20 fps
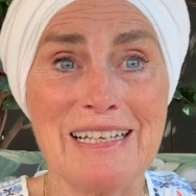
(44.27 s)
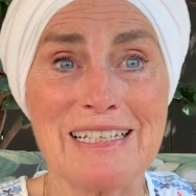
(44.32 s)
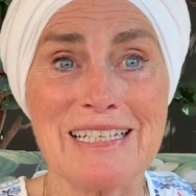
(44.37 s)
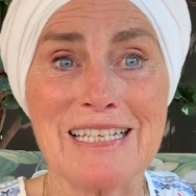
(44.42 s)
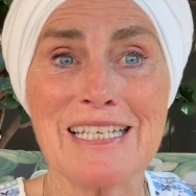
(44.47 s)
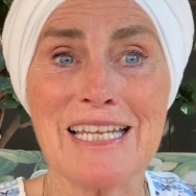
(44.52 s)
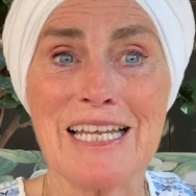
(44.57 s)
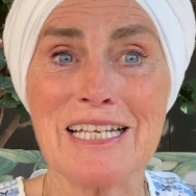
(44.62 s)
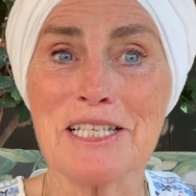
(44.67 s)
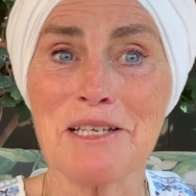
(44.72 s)

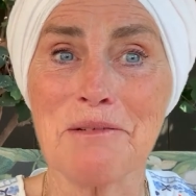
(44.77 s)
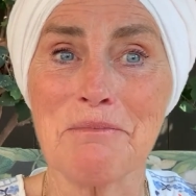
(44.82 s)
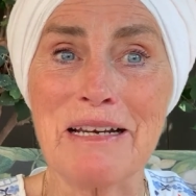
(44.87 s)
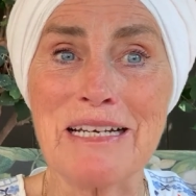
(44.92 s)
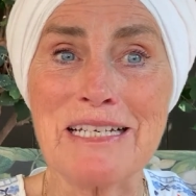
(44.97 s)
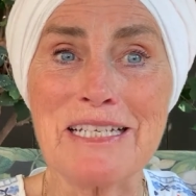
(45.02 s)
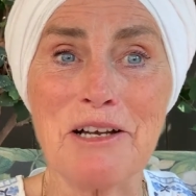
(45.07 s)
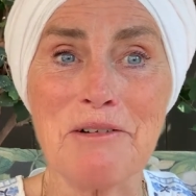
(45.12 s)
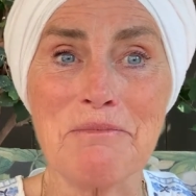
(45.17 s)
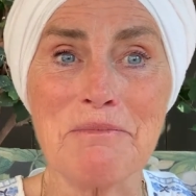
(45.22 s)
Just had
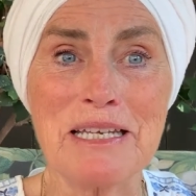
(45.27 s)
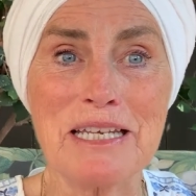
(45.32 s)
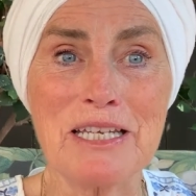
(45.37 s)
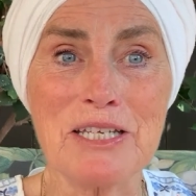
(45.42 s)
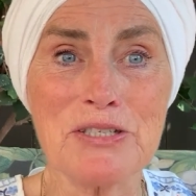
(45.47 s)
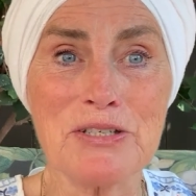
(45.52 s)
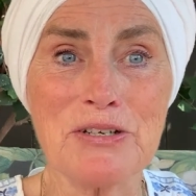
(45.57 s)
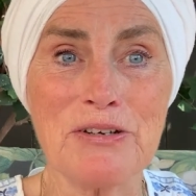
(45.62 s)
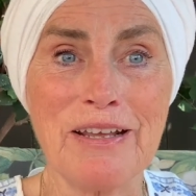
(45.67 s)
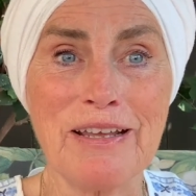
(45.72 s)
somebody tell me
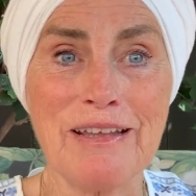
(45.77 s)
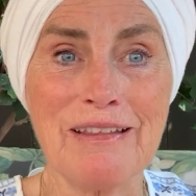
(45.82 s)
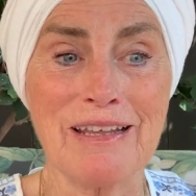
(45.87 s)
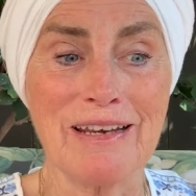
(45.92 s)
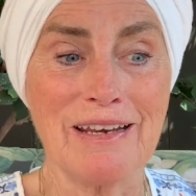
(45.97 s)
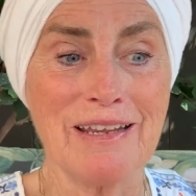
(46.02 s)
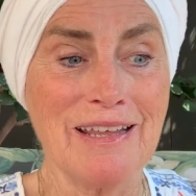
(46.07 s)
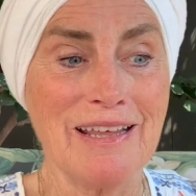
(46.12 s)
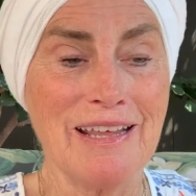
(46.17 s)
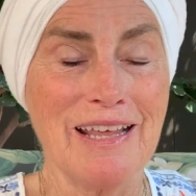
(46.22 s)
yesterday that
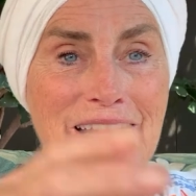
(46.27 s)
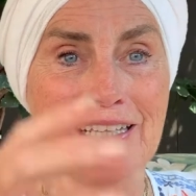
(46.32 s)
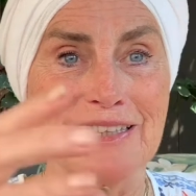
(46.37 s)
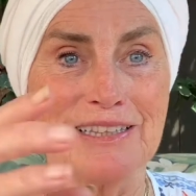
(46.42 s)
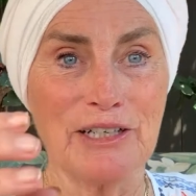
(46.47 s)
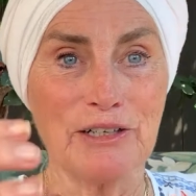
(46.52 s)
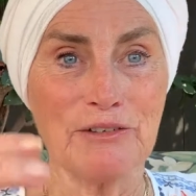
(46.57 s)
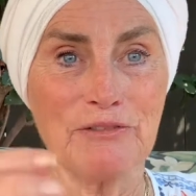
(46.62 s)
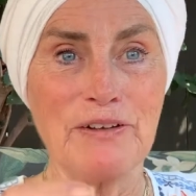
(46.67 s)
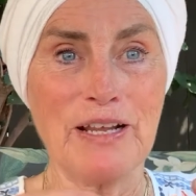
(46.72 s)

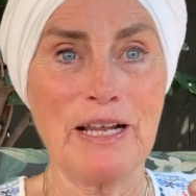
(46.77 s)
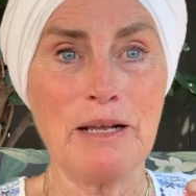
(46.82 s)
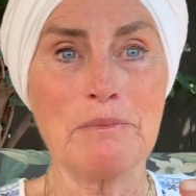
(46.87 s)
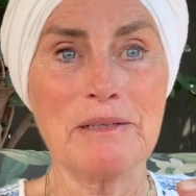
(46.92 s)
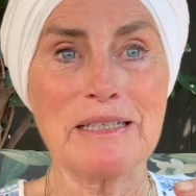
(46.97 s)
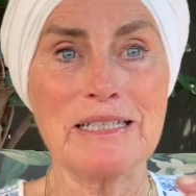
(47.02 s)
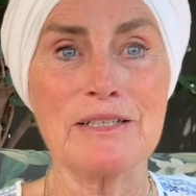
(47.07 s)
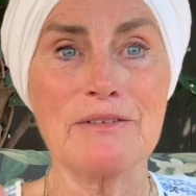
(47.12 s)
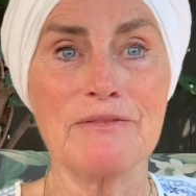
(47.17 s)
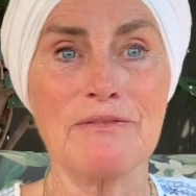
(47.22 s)
their
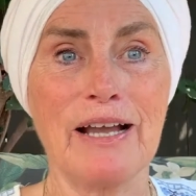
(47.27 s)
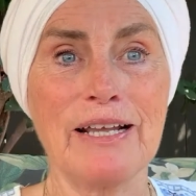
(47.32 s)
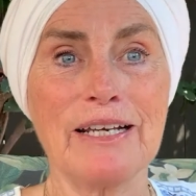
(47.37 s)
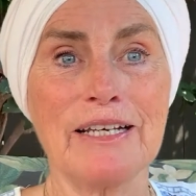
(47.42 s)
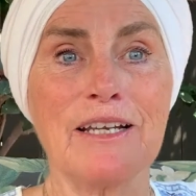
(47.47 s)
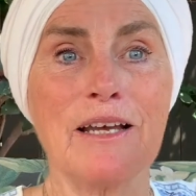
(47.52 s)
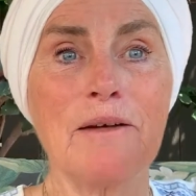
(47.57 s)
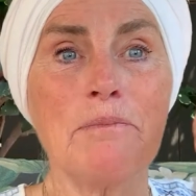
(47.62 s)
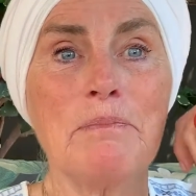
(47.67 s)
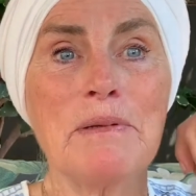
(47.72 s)
family
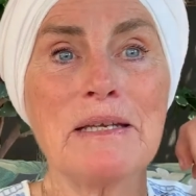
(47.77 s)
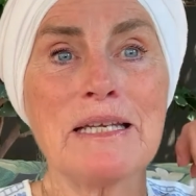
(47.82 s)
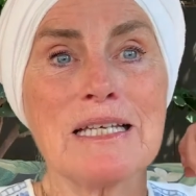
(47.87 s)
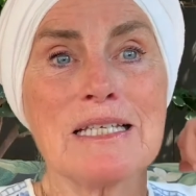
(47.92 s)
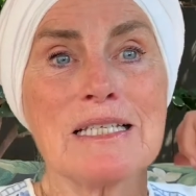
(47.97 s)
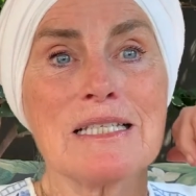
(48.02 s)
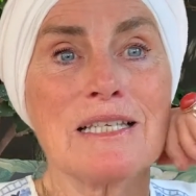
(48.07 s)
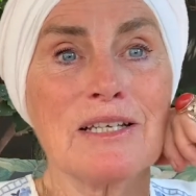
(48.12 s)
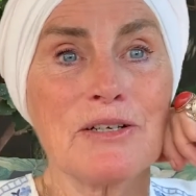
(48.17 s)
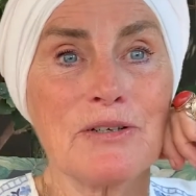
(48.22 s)
divided up
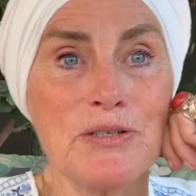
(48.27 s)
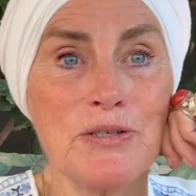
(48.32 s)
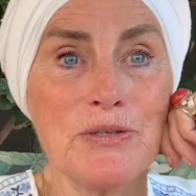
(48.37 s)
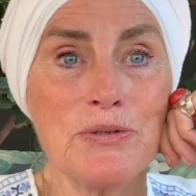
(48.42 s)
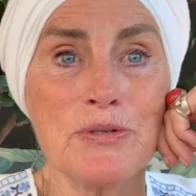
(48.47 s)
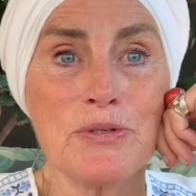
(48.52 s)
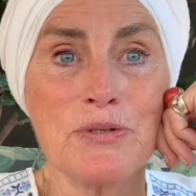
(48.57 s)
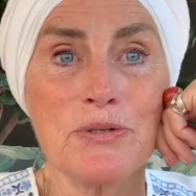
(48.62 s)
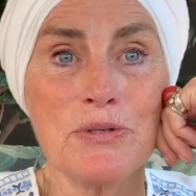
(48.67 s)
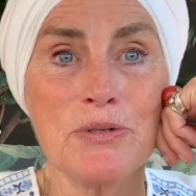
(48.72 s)
because they're
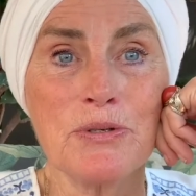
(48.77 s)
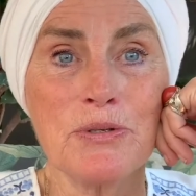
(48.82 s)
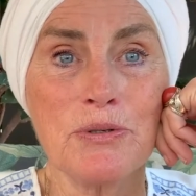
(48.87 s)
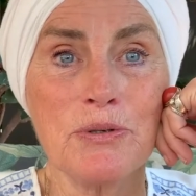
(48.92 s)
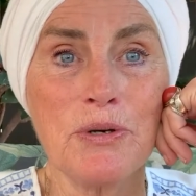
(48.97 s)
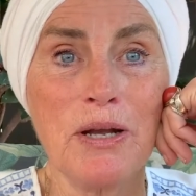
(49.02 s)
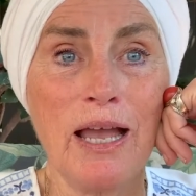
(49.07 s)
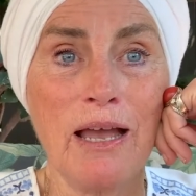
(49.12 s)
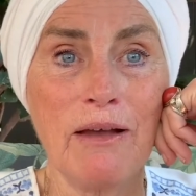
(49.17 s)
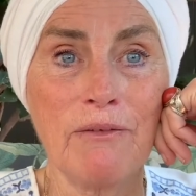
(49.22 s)
used
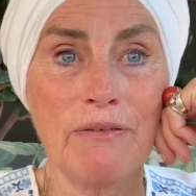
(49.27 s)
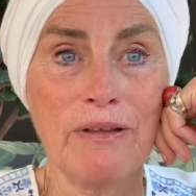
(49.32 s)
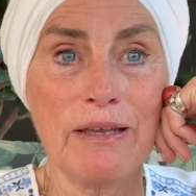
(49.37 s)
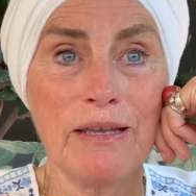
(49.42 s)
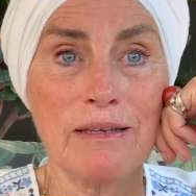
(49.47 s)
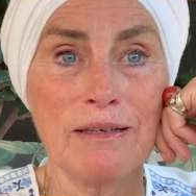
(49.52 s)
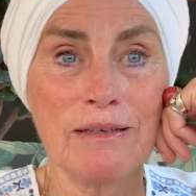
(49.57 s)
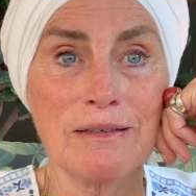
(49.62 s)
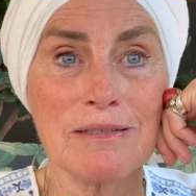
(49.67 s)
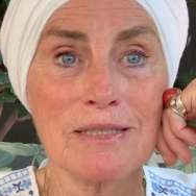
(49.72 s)
to
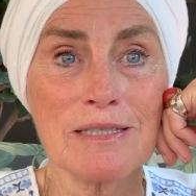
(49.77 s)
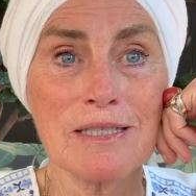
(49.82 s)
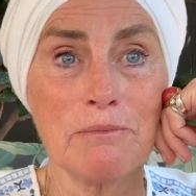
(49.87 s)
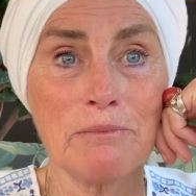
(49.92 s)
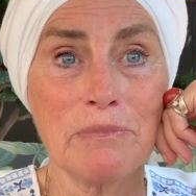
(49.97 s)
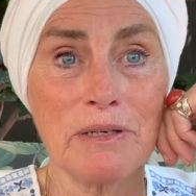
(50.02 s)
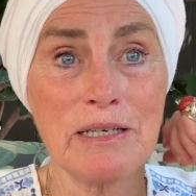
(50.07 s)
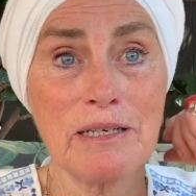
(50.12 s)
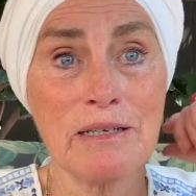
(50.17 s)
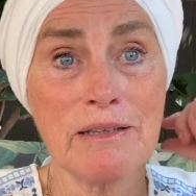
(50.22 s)
having
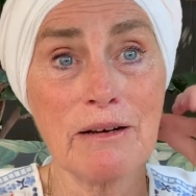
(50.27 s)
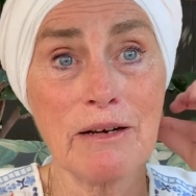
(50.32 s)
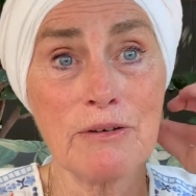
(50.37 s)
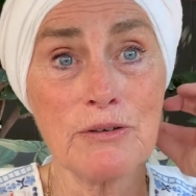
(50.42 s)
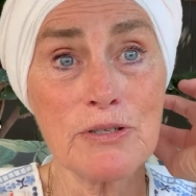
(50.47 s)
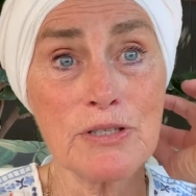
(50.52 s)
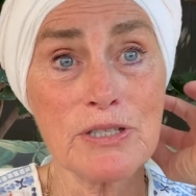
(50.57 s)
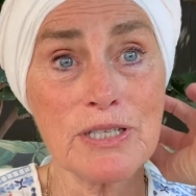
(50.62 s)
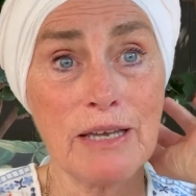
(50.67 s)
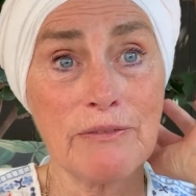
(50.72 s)

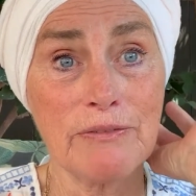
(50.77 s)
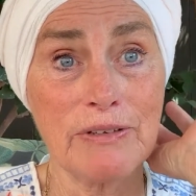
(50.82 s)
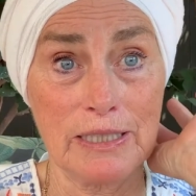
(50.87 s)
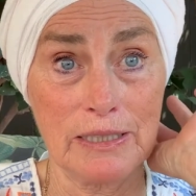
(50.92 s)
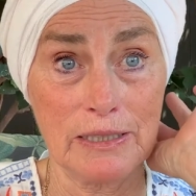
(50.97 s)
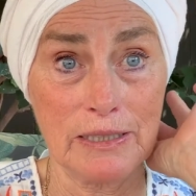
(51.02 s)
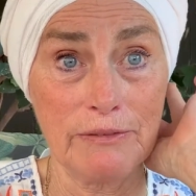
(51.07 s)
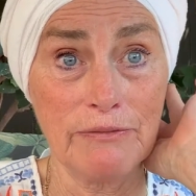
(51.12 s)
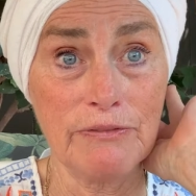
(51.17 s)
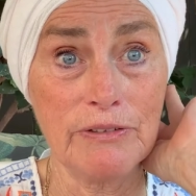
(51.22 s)

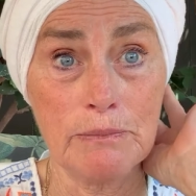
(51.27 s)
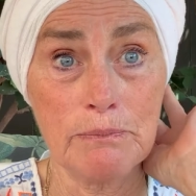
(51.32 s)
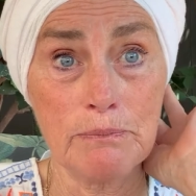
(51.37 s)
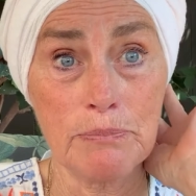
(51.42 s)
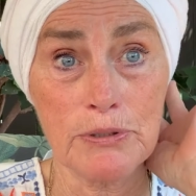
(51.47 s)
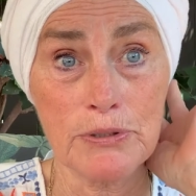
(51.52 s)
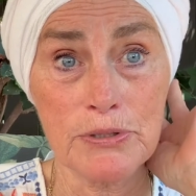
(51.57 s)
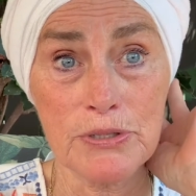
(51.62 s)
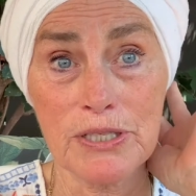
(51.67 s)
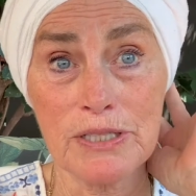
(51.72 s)
a live-in
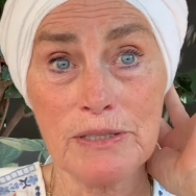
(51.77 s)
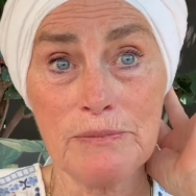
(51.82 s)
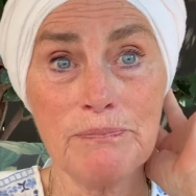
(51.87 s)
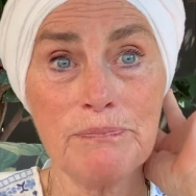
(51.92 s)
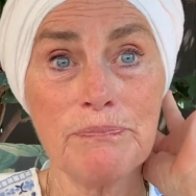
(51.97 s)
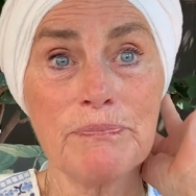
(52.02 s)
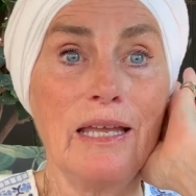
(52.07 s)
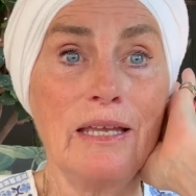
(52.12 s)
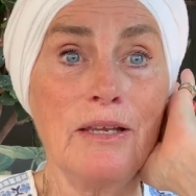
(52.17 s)
person,